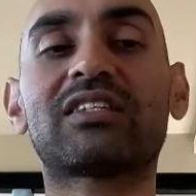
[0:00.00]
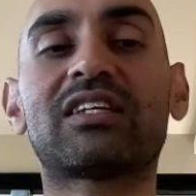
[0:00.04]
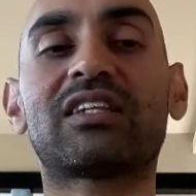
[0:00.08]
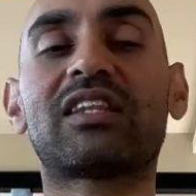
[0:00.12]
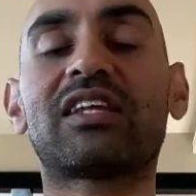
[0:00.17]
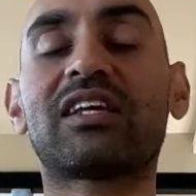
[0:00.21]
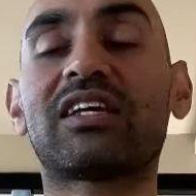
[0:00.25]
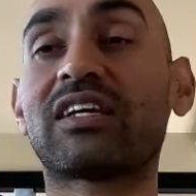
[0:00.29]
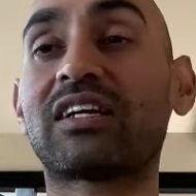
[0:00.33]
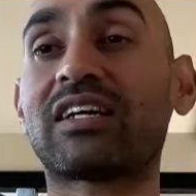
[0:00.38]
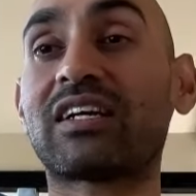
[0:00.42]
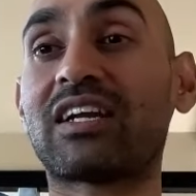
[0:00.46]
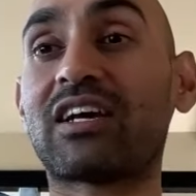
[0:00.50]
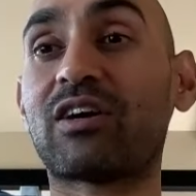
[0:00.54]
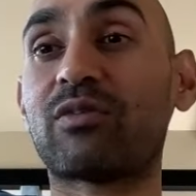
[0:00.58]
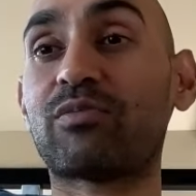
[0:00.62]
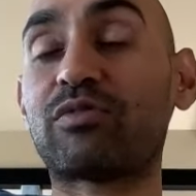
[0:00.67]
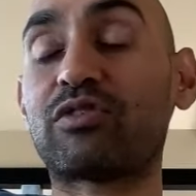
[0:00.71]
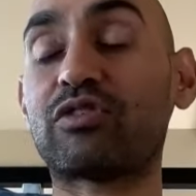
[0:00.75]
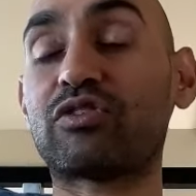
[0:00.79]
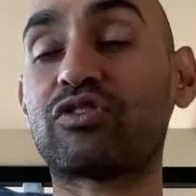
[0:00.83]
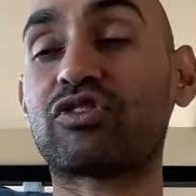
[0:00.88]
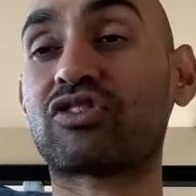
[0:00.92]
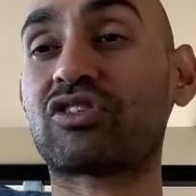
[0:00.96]
I think it can help
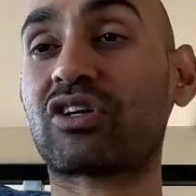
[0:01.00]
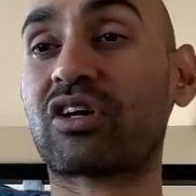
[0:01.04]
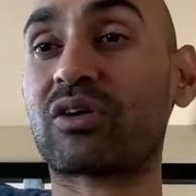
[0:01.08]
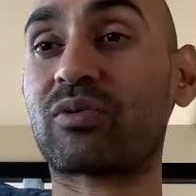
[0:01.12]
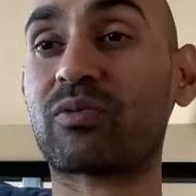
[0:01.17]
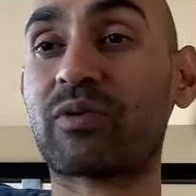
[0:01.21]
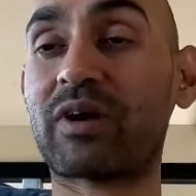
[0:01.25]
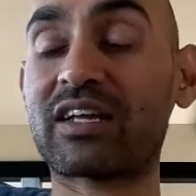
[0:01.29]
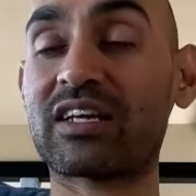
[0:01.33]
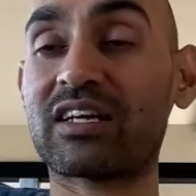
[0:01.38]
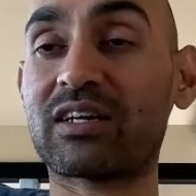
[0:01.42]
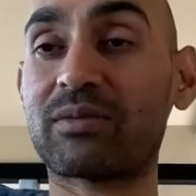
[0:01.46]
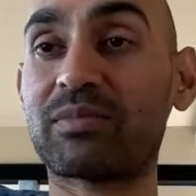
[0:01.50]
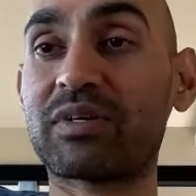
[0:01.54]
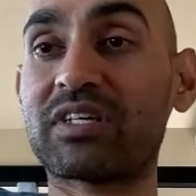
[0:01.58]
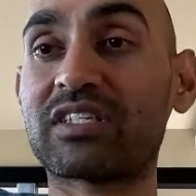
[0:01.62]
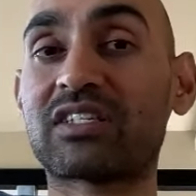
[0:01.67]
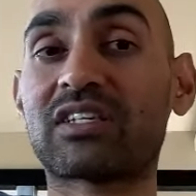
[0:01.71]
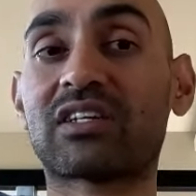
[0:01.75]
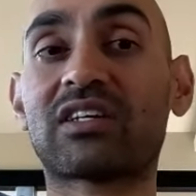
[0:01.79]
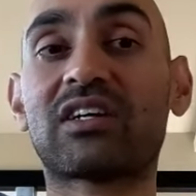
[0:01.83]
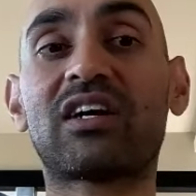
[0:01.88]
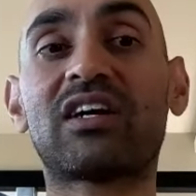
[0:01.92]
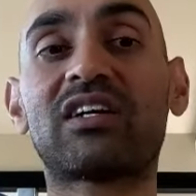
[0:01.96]
you start writing a
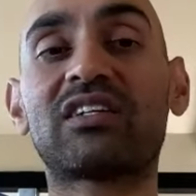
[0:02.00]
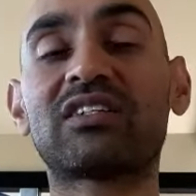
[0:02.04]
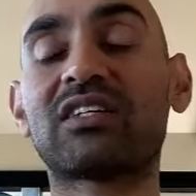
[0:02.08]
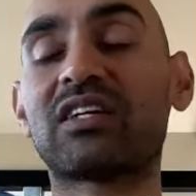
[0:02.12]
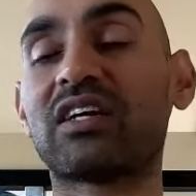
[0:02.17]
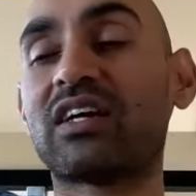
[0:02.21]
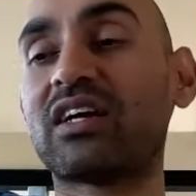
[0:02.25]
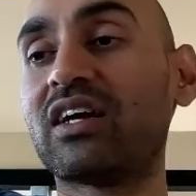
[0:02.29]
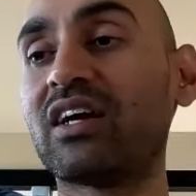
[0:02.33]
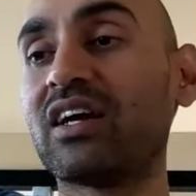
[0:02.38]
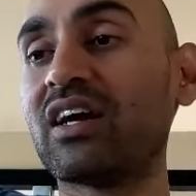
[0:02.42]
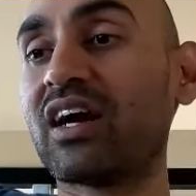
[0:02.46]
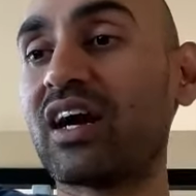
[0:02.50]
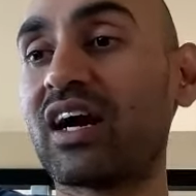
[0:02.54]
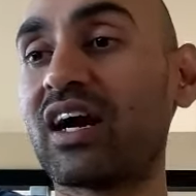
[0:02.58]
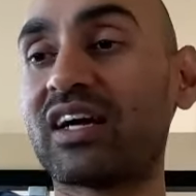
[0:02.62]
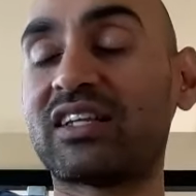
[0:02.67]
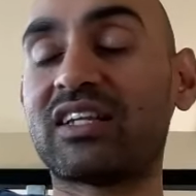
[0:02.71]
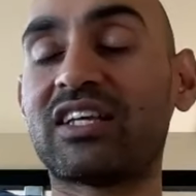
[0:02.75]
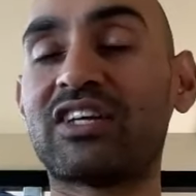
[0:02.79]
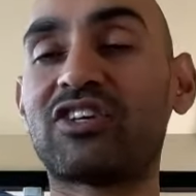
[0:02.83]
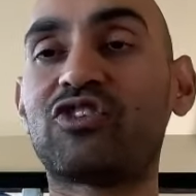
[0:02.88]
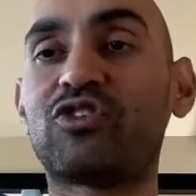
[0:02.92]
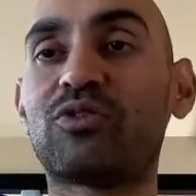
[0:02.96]
piece of content.
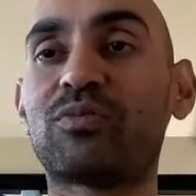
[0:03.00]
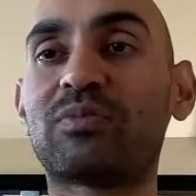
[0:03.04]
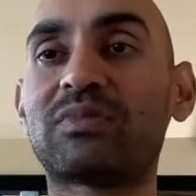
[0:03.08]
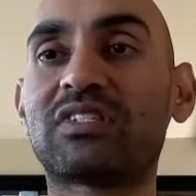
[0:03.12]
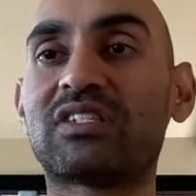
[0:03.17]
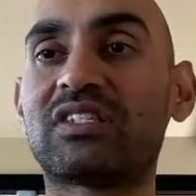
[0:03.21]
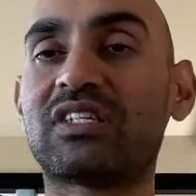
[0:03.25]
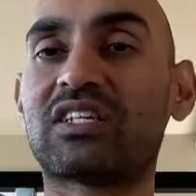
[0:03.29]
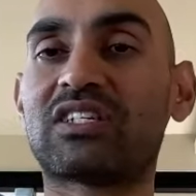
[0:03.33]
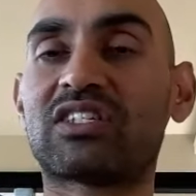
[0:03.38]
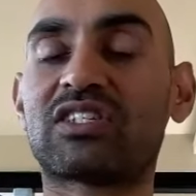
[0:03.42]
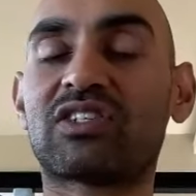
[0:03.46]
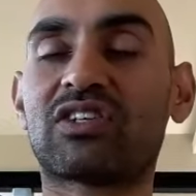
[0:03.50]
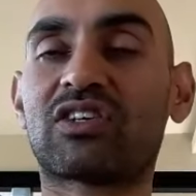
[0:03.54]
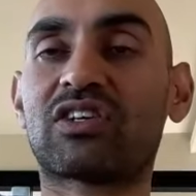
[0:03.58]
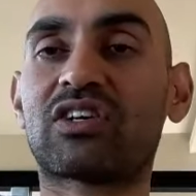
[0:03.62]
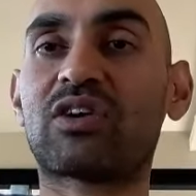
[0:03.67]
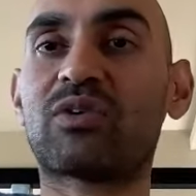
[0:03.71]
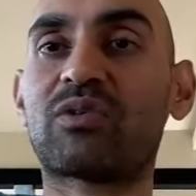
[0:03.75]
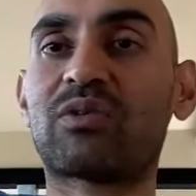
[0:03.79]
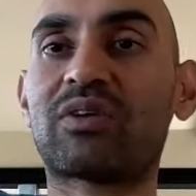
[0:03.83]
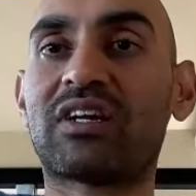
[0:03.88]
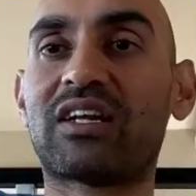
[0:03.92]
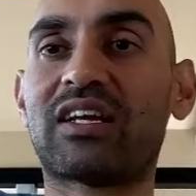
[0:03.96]
I think humans need to still
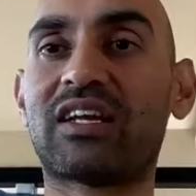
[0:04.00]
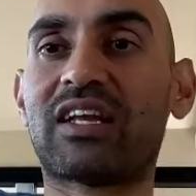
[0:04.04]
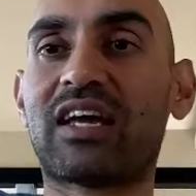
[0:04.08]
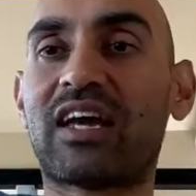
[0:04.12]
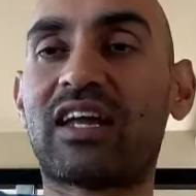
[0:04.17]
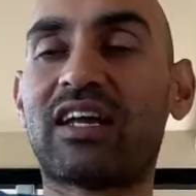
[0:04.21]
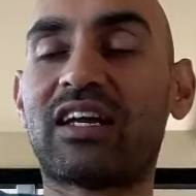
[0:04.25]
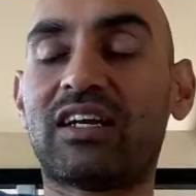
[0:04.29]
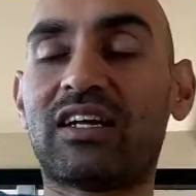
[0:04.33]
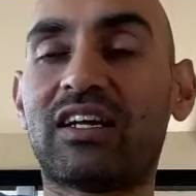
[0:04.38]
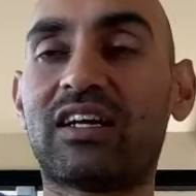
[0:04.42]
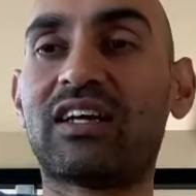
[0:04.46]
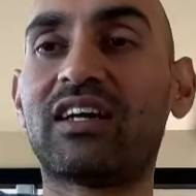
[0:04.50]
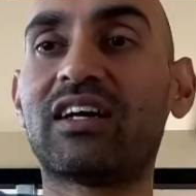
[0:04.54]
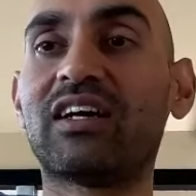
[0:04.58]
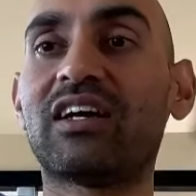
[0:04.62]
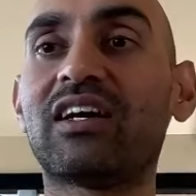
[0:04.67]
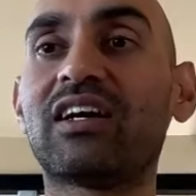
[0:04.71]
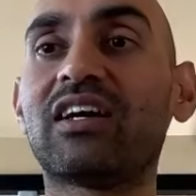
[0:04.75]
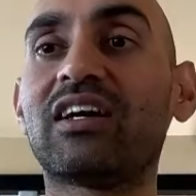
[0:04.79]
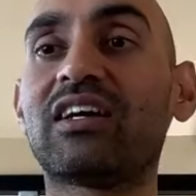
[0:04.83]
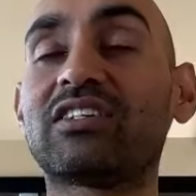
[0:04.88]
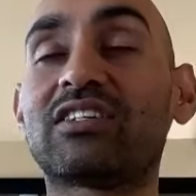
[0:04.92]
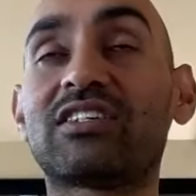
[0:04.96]
go in and edit it.
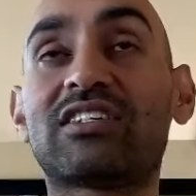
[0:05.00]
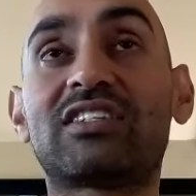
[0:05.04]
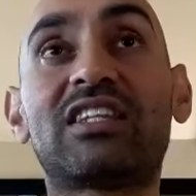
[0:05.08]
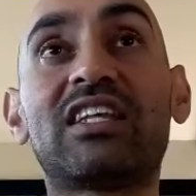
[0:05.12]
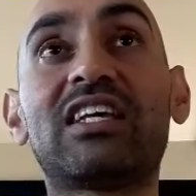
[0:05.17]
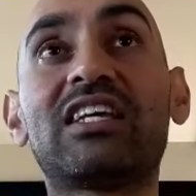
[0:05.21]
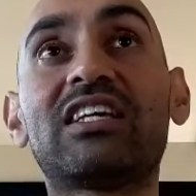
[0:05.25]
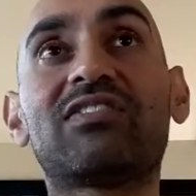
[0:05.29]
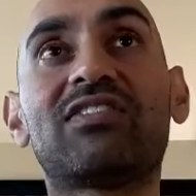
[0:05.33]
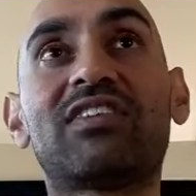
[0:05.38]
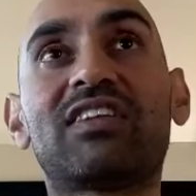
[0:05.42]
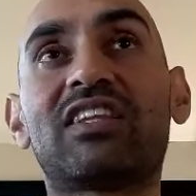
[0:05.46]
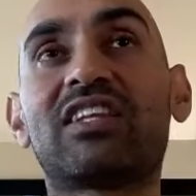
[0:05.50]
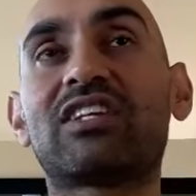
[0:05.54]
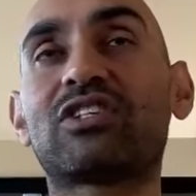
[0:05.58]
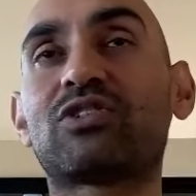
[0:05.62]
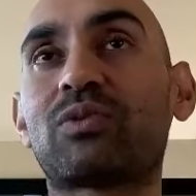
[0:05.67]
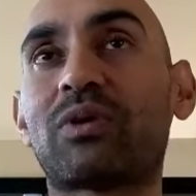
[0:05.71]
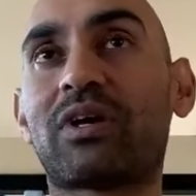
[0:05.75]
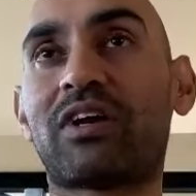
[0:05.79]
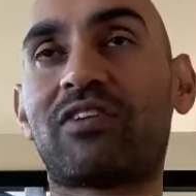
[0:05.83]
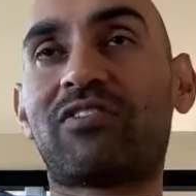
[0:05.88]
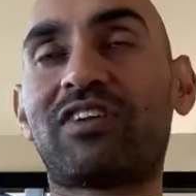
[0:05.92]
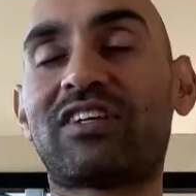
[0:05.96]
Just think of it this
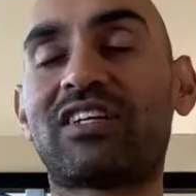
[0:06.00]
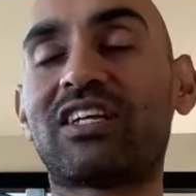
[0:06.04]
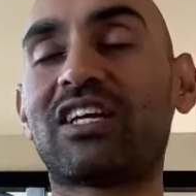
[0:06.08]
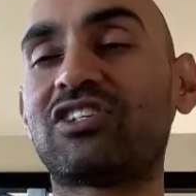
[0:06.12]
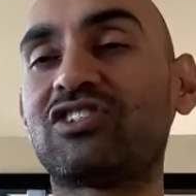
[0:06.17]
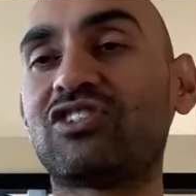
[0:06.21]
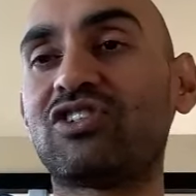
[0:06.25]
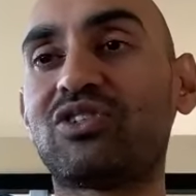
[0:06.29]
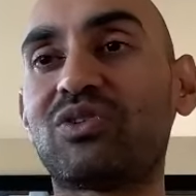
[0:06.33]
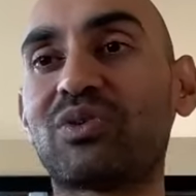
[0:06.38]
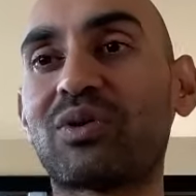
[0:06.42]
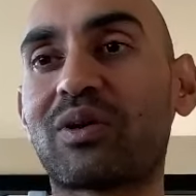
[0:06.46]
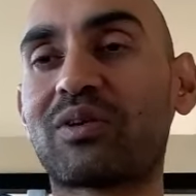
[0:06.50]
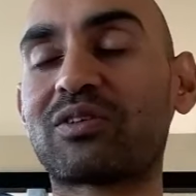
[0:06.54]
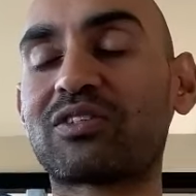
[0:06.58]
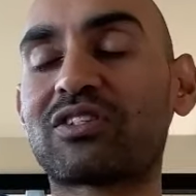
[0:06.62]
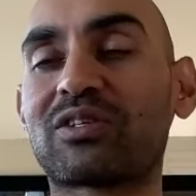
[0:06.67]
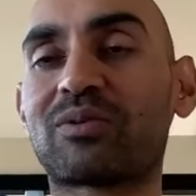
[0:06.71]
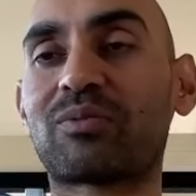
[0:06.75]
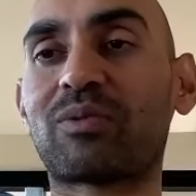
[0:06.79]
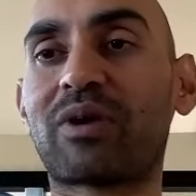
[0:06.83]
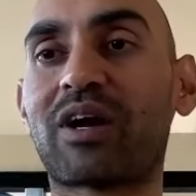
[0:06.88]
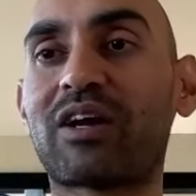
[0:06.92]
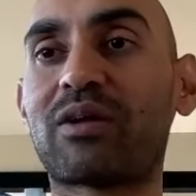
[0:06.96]
way. If it takes you two hours
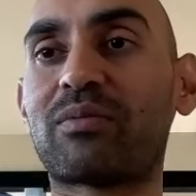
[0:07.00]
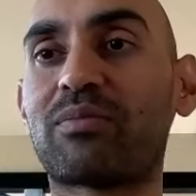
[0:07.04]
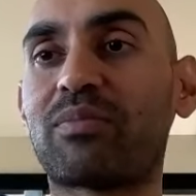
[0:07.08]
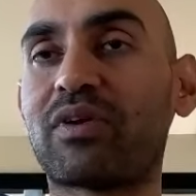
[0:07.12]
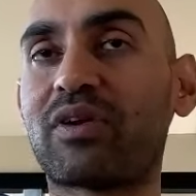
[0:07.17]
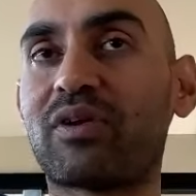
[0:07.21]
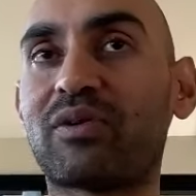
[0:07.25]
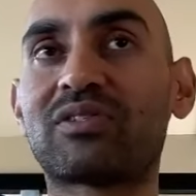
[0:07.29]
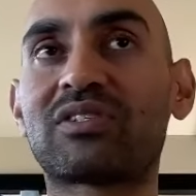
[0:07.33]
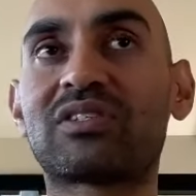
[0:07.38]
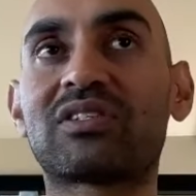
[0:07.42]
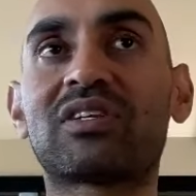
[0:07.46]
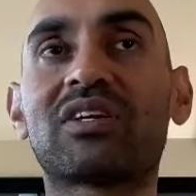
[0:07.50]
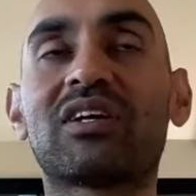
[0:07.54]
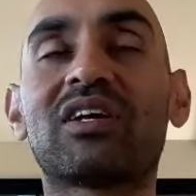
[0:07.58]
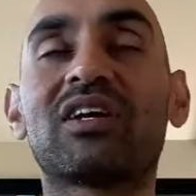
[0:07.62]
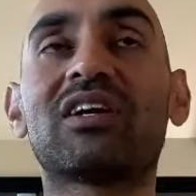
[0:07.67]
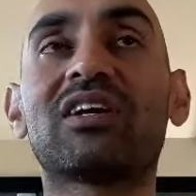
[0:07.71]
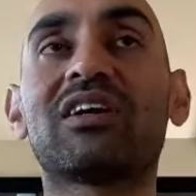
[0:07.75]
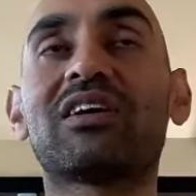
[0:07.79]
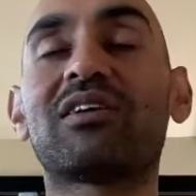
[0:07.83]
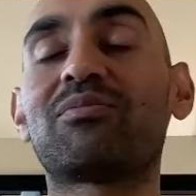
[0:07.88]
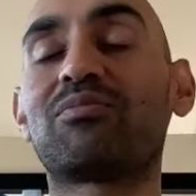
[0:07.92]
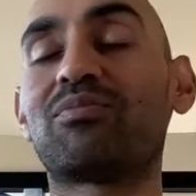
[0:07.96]
to write a post,
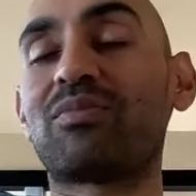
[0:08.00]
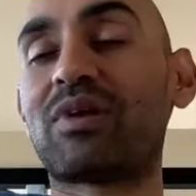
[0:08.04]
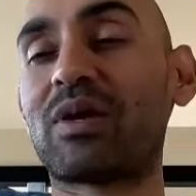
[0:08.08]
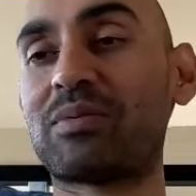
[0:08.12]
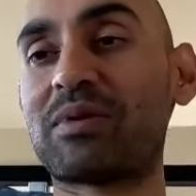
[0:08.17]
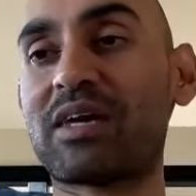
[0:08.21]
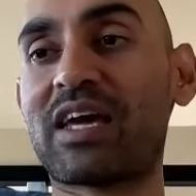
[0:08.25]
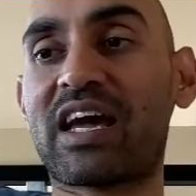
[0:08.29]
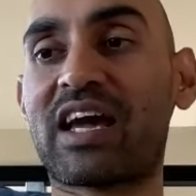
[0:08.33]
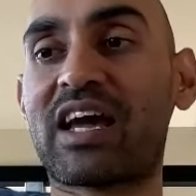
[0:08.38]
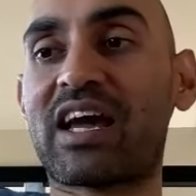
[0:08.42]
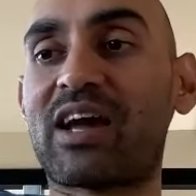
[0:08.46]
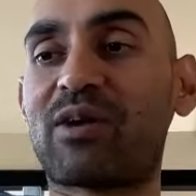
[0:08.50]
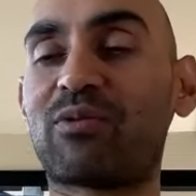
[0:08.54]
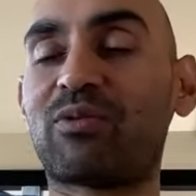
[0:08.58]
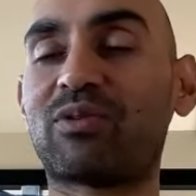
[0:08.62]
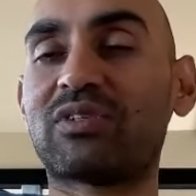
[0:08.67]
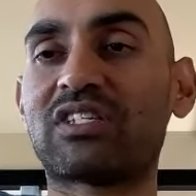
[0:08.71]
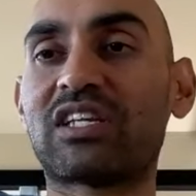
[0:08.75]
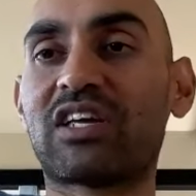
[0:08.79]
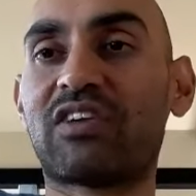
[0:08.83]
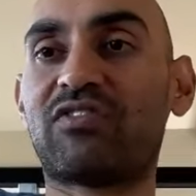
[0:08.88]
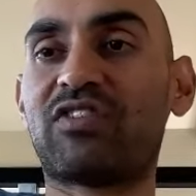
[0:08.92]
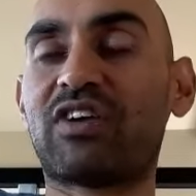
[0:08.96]
maybe A I will
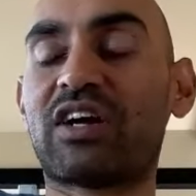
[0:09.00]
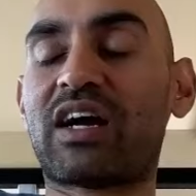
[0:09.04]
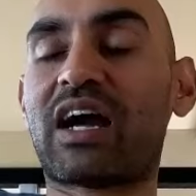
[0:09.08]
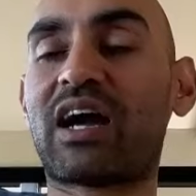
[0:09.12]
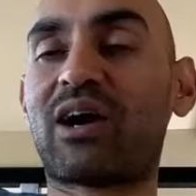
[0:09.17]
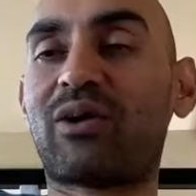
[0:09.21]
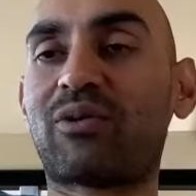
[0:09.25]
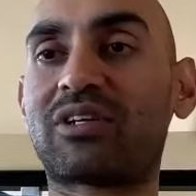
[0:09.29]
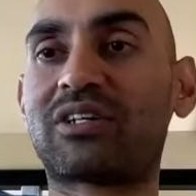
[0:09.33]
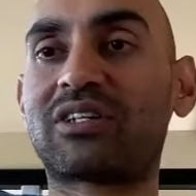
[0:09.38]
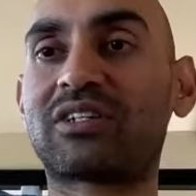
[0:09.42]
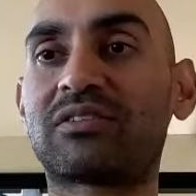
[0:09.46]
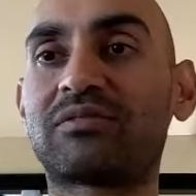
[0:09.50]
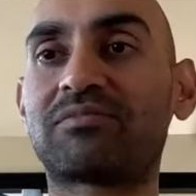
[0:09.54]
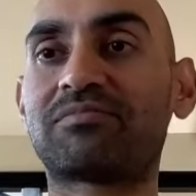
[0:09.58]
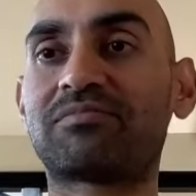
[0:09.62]
save you an hour.